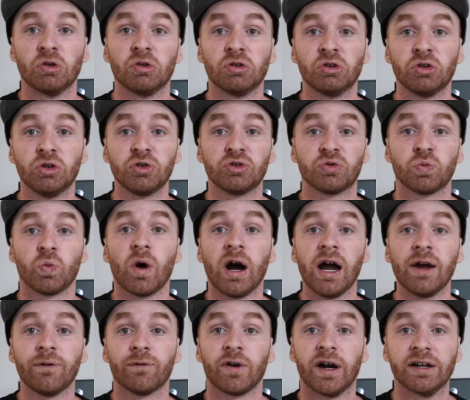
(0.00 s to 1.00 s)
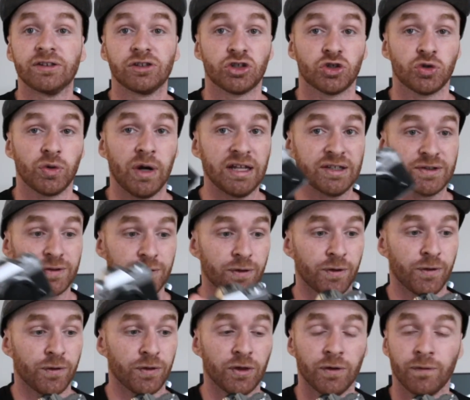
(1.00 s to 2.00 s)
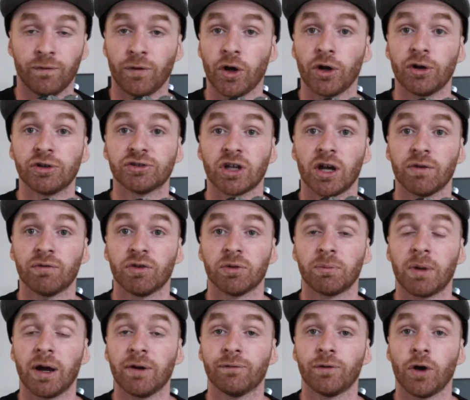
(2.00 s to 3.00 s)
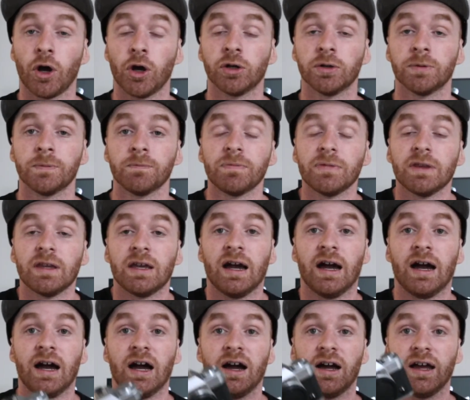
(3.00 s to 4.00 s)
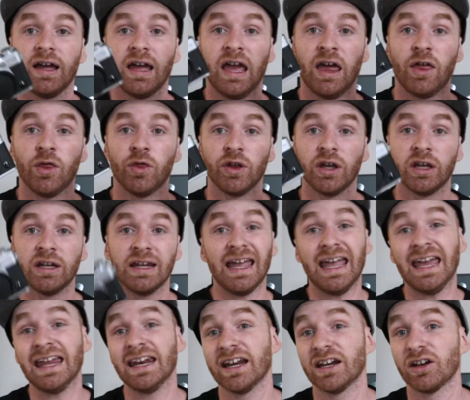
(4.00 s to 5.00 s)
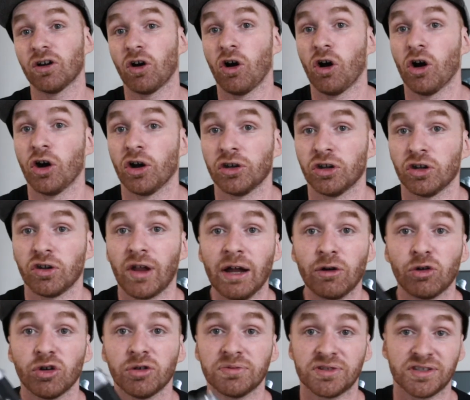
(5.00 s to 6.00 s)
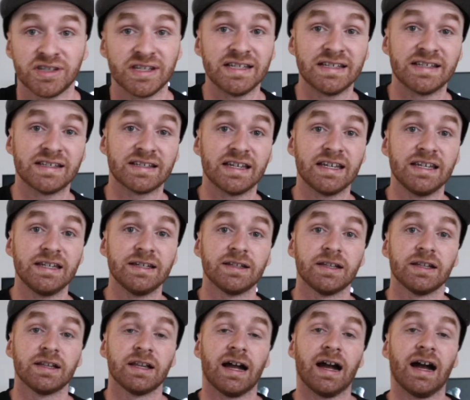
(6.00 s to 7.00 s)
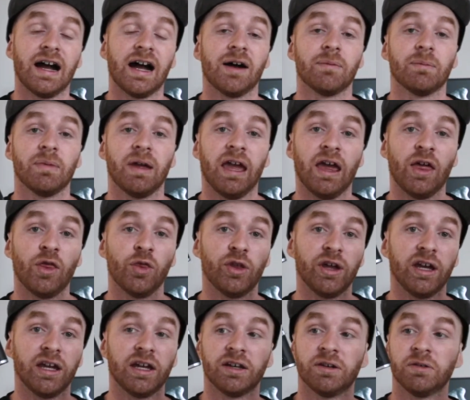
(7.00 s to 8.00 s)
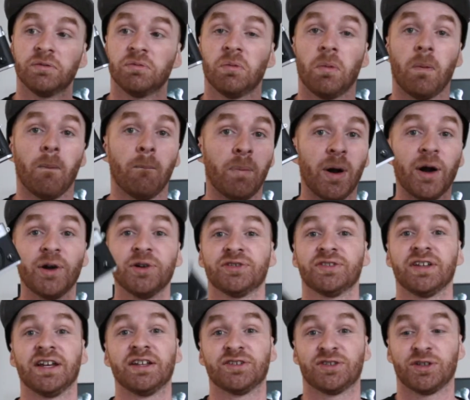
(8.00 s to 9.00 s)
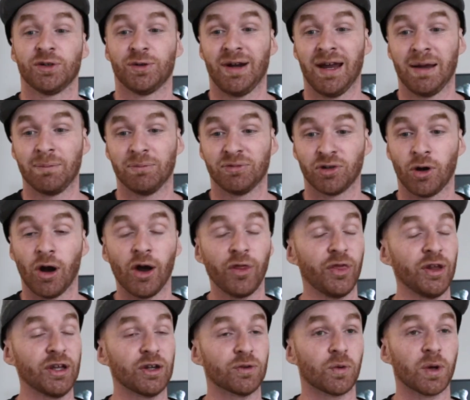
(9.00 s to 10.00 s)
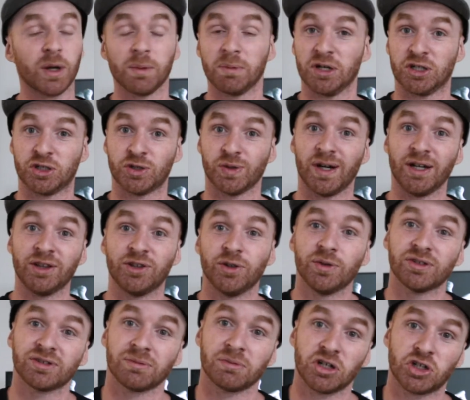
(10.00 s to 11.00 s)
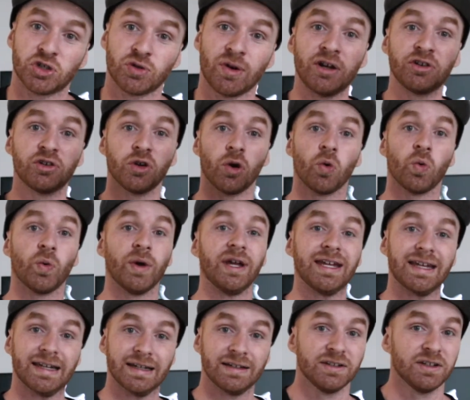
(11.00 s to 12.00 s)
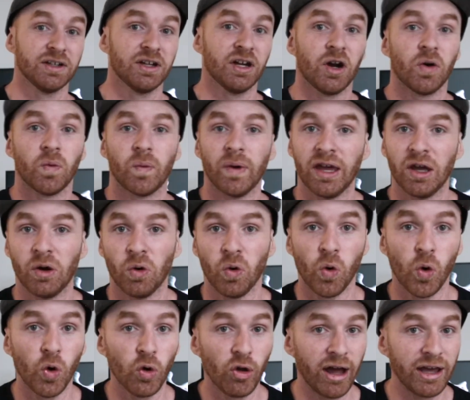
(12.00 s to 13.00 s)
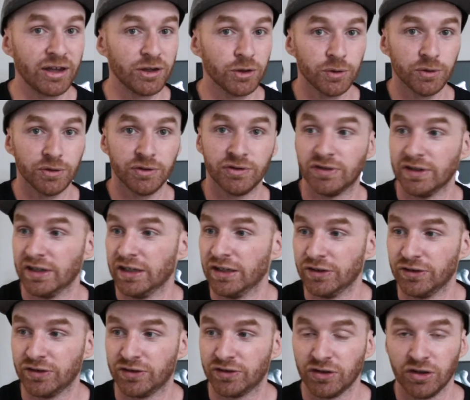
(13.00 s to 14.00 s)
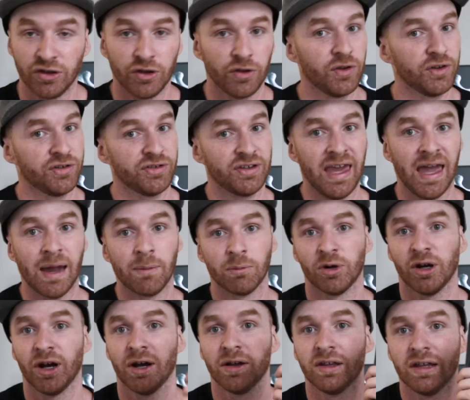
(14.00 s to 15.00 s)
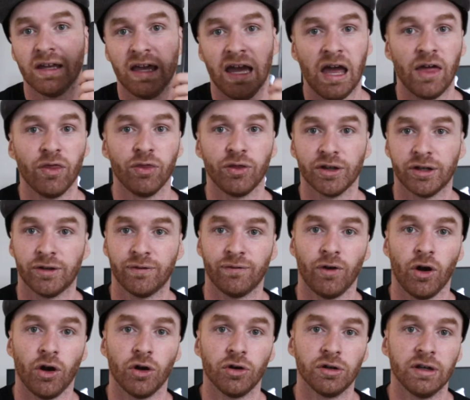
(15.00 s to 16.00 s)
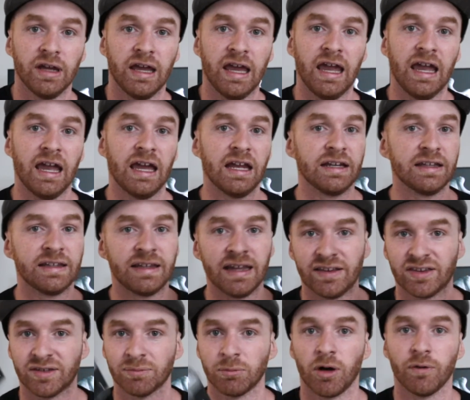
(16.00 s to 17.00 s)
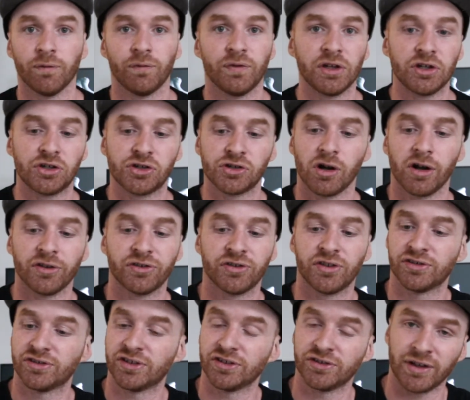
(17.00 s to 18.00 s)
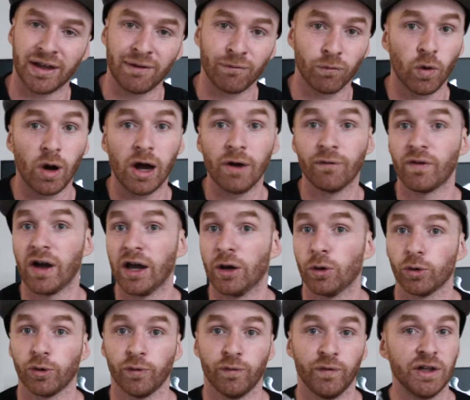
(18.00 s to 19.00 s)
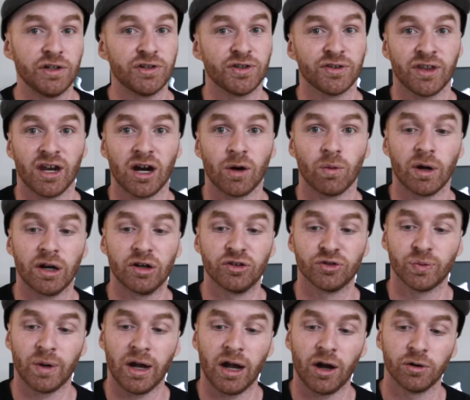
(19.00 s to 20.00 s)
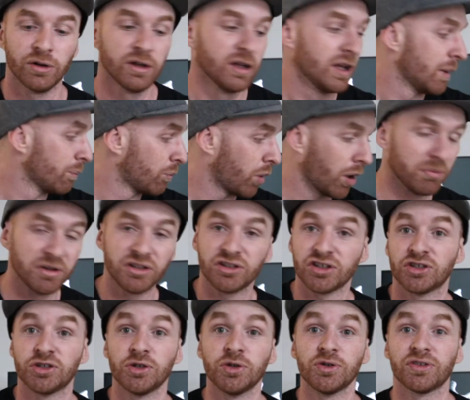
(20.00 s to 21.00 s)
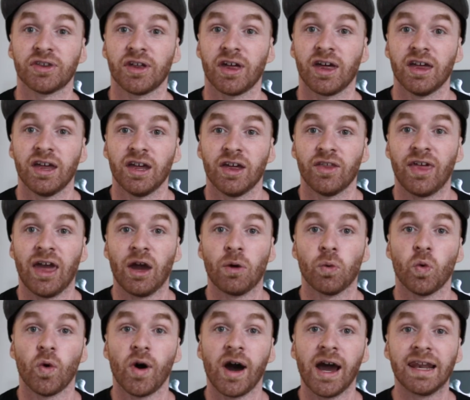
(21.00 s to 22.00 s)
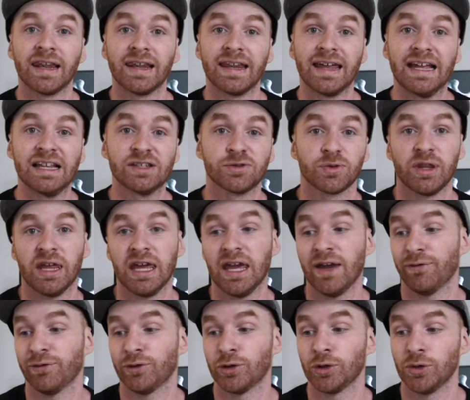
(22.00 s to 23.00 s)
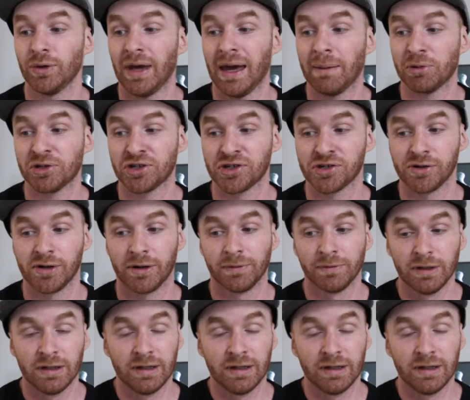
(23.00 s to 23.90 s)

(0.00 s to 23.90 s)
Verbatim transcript: use Wi-Fi to transfer the, the photos over to my phone uh, and then edit on Lightroom CC um, and then post to Instagram. So I think what I'm gonna try and do is I'm gonna try and do a week where all I use is this camera and this phone and get some old feet shots. This is, I have Wi-Fi and all the features that I want as well. Probably just use the, that wide lens with f2 aperture